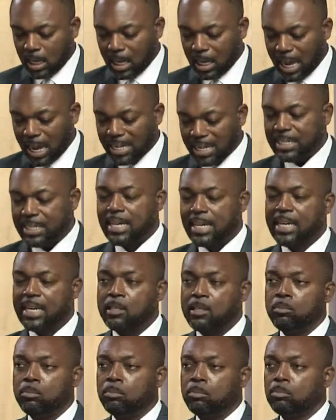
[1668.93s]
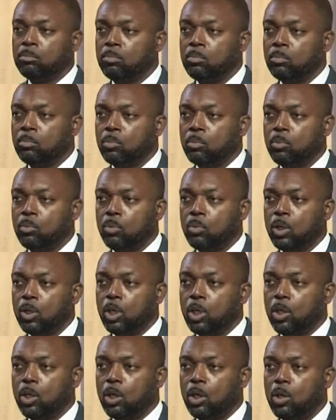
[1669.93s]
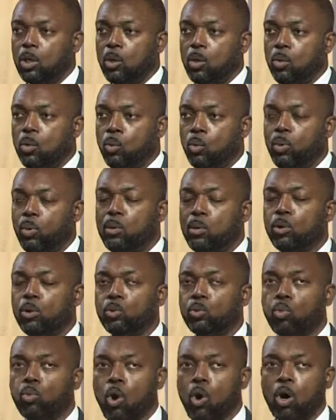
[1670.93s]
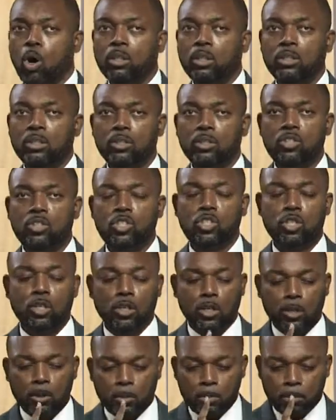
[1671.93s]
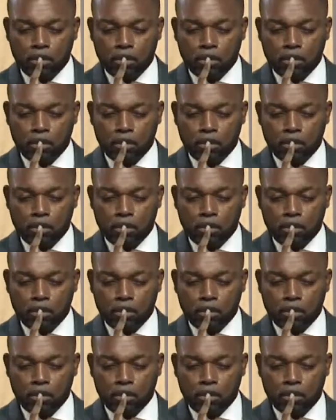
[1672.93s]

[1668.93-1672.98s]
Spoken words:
Anytime we would want to